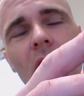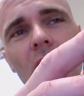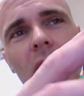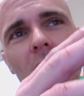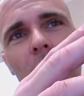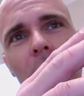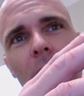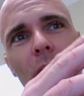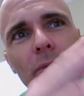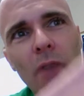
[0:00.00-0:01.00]
The
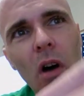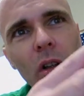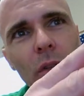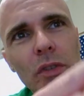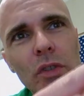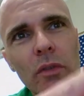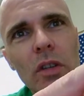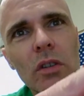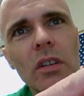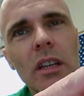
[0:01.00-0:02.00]
fall of the
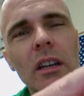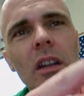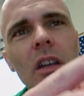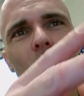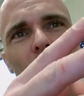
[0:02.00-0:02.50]
Soviet Union